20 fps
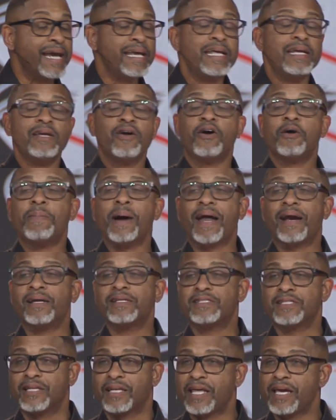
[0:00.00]
didn't know about it
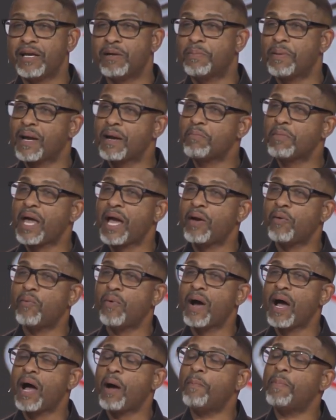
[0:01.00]
until later, but I'm like,
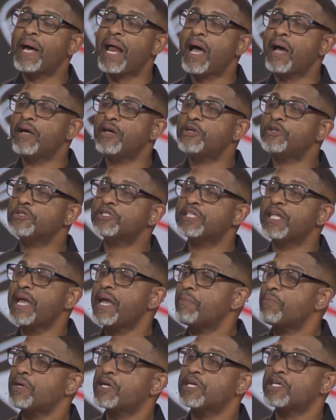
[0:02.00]
wow, but I
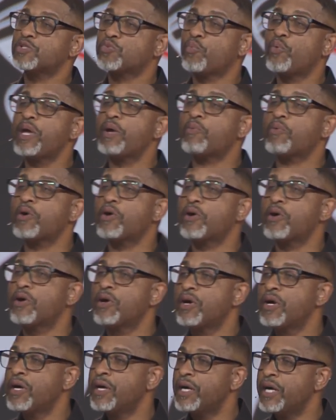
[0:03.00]
understand because we were
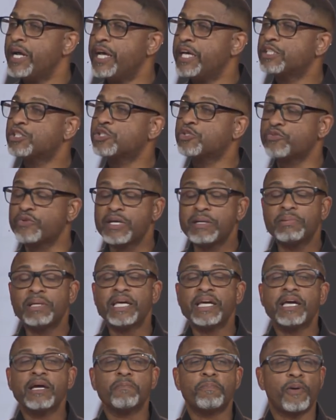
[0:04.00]

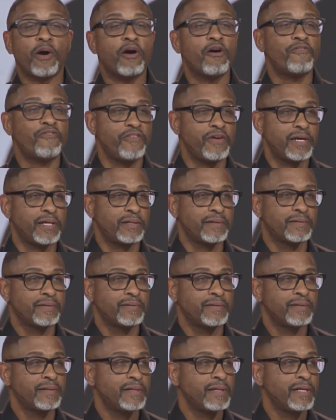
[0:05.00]
extremely imperfect
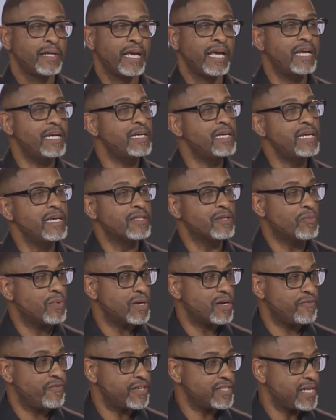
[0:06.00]
and neither
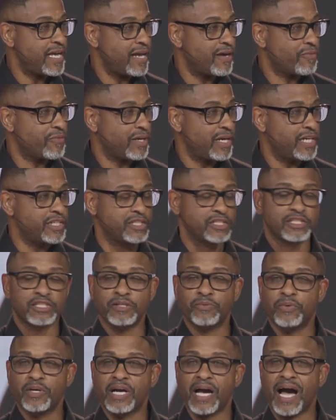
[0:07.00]
one of us had a
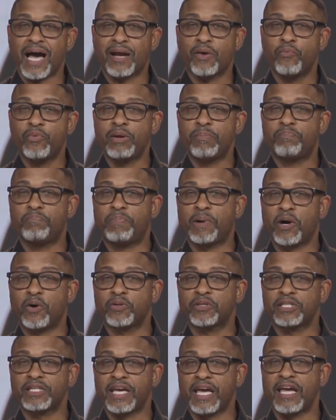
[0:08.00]
relationship with God, and we
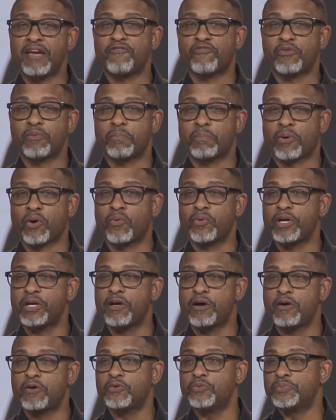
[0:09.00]
both came from broken
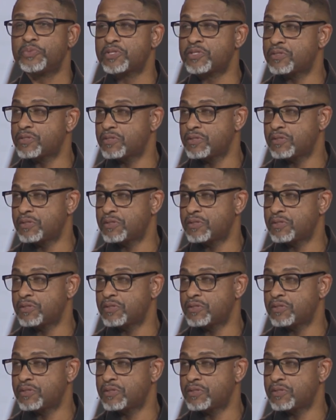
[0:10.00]
homes.